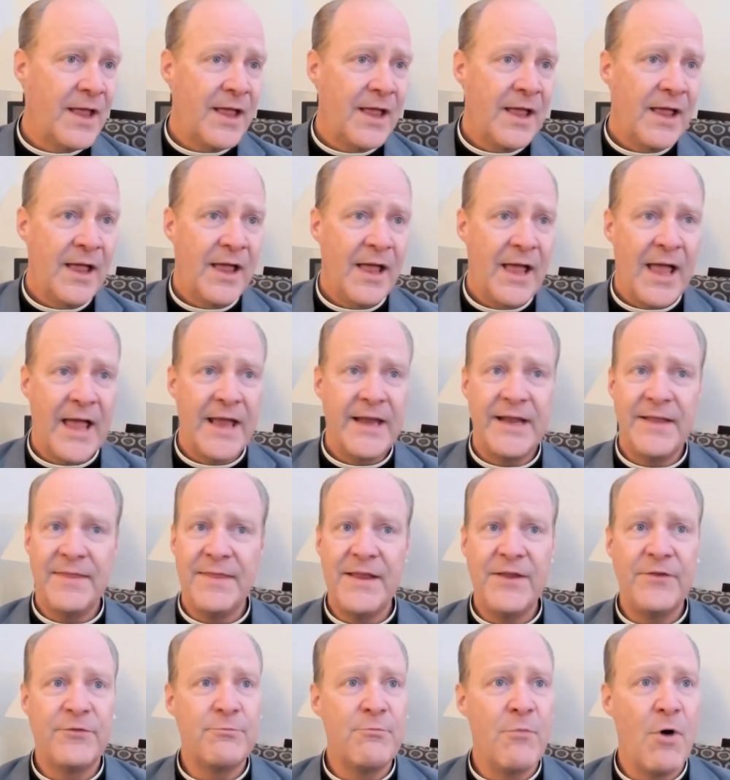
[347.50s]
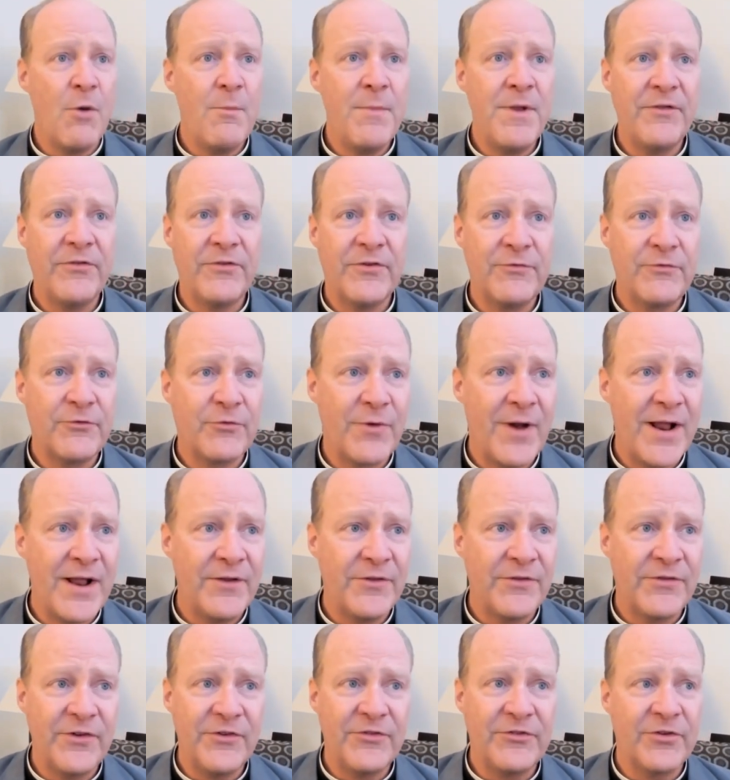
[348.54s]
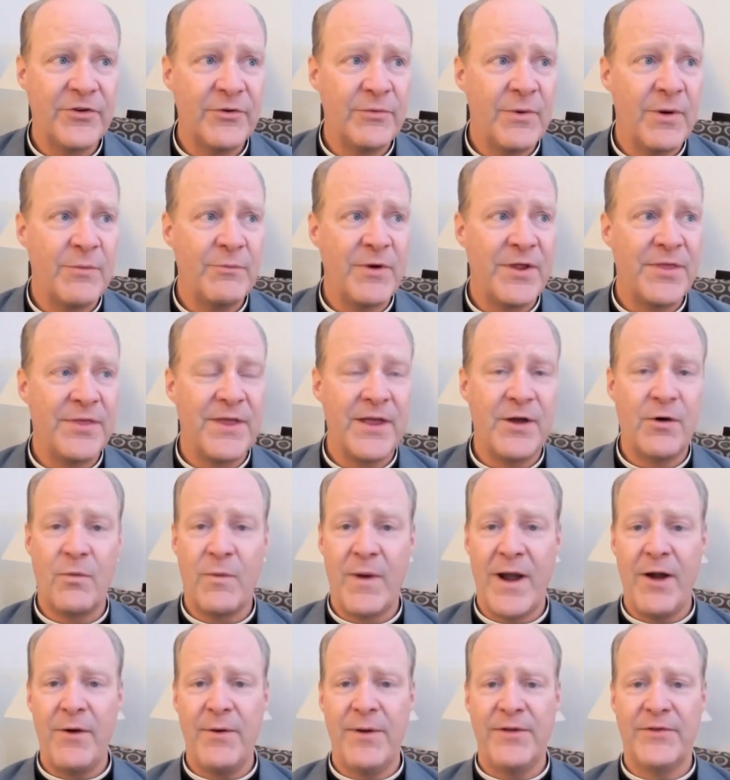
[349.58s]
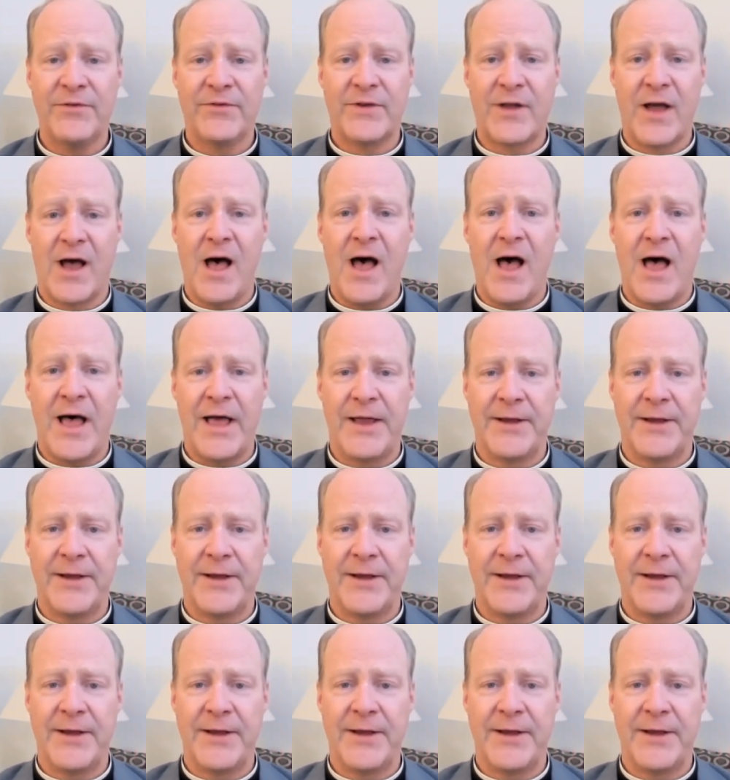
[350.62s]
And in these moments of transition, when we think, where is God?